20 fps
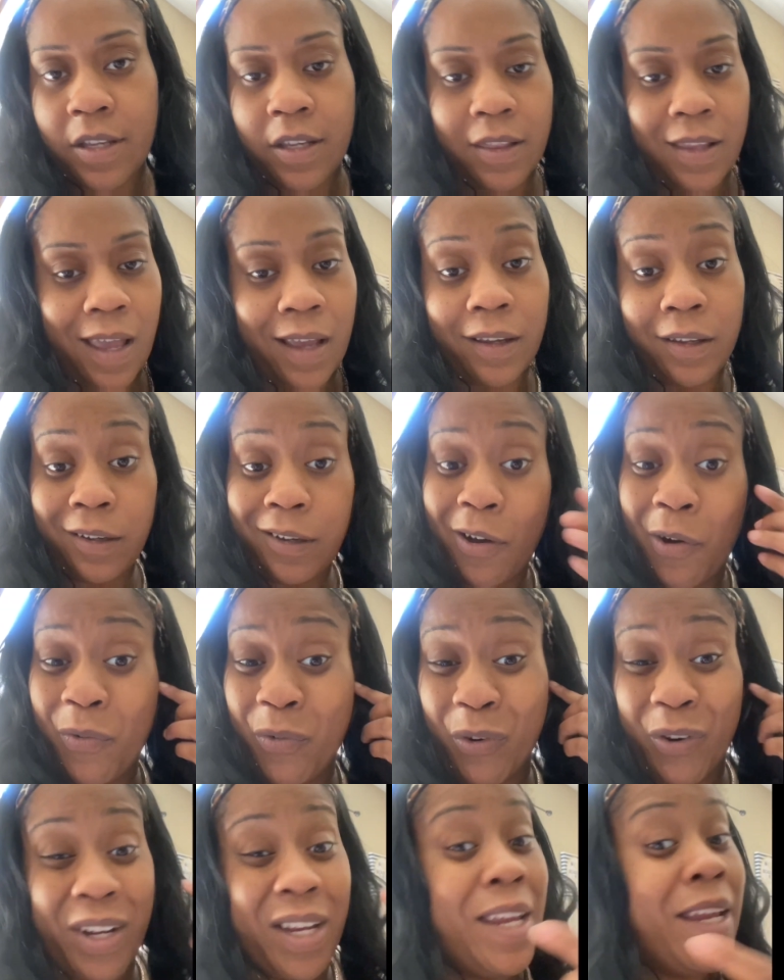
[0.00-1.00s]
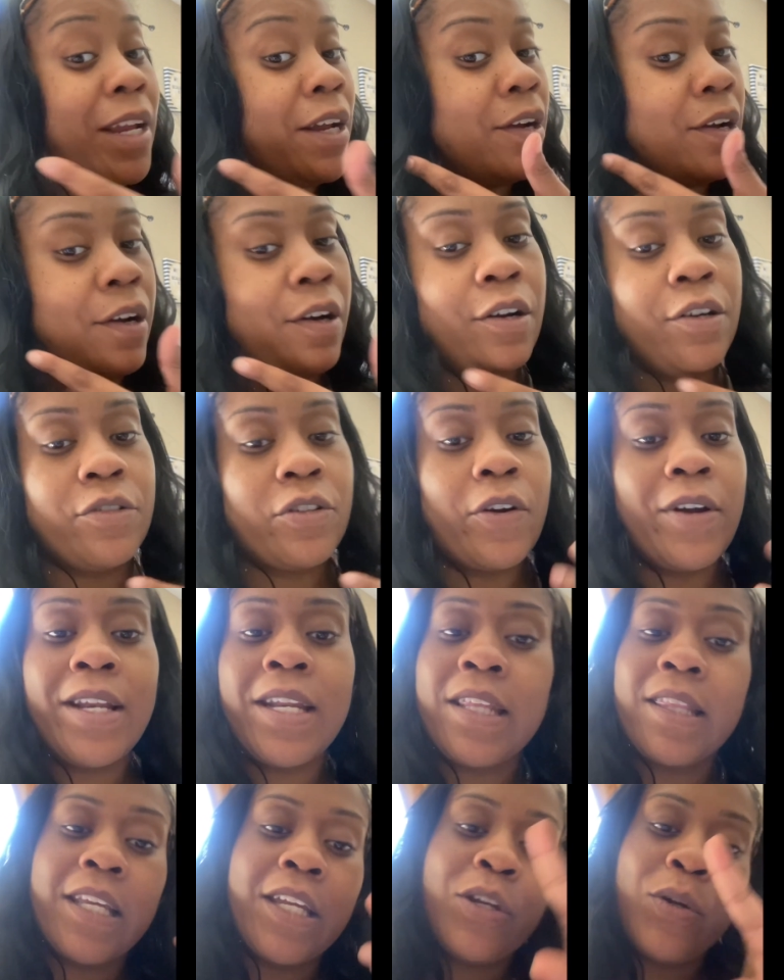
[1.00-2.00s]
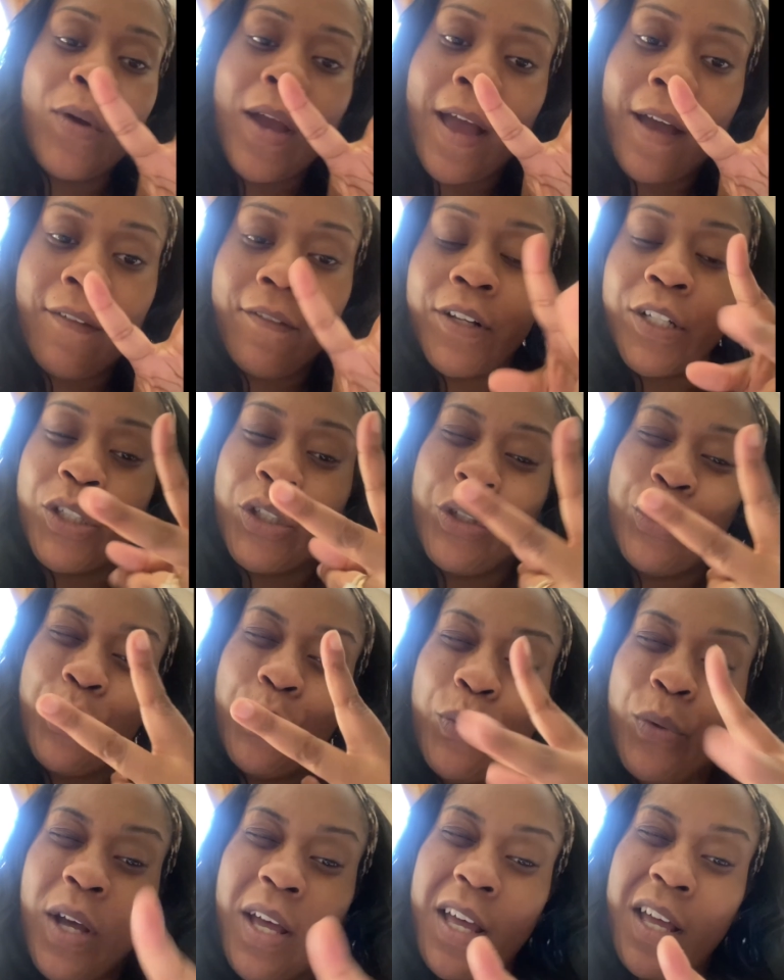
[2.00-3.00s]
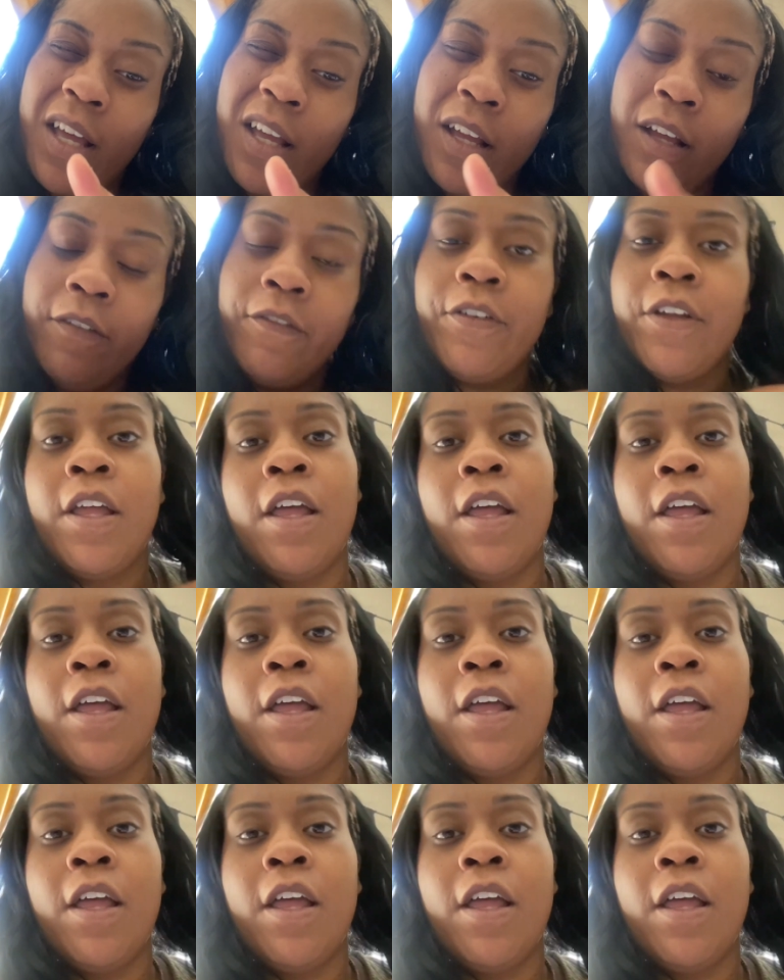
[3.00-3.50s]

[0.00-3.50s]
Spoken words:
and that could go for ears or anything you have two of.